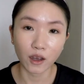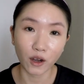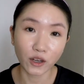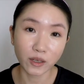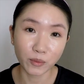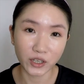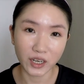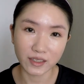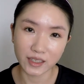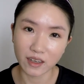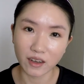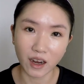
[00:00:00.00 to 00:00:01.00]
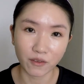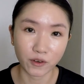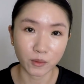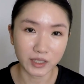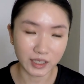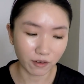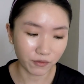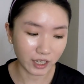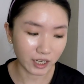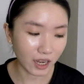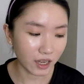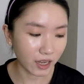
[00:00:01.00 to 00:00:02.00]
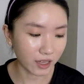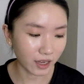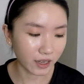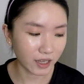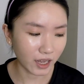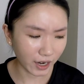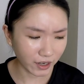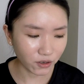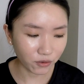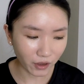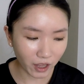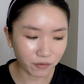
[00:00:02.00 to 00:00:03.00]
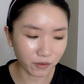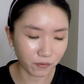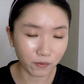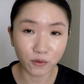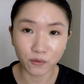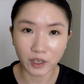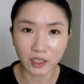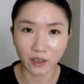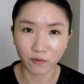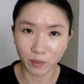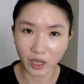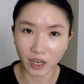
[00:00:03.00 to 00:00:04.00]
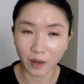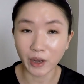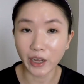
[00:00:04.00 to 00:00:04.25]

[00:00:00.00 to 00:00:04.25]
All the products here are from Stylevana and I kind of have a full face of makeup.